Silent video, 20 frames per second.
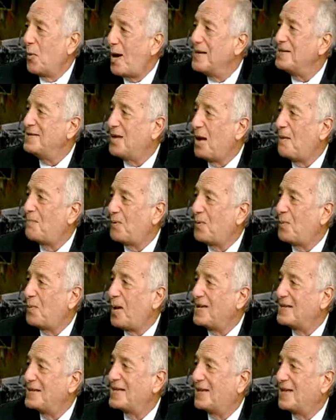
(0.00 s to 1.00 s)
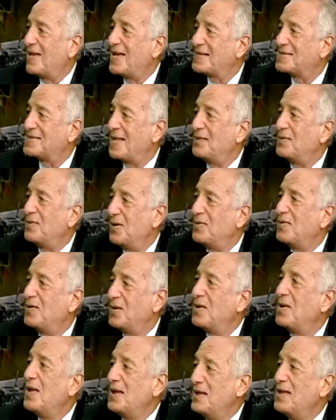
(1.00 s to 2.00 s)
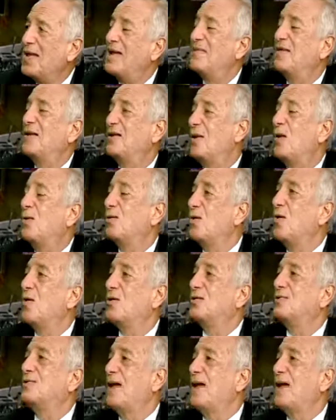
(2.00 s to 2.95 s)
white upper white class the that, Tea Party. That, yeah, that, that no longer